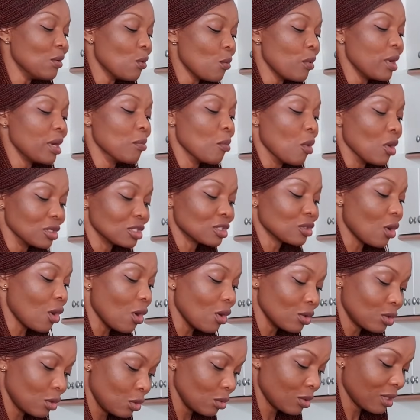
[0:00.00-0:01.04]
We must
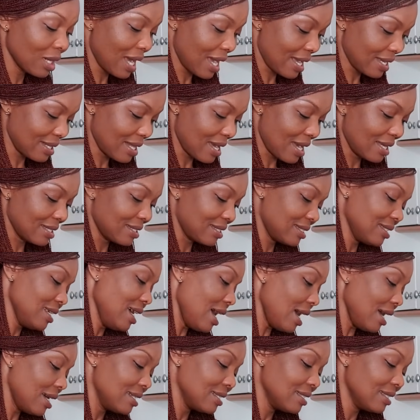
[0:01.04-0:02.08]
all cook like that.
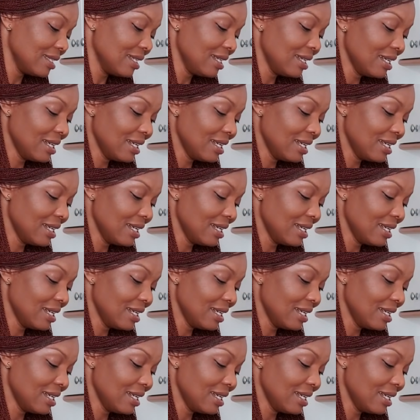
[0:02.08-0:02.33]
Hey.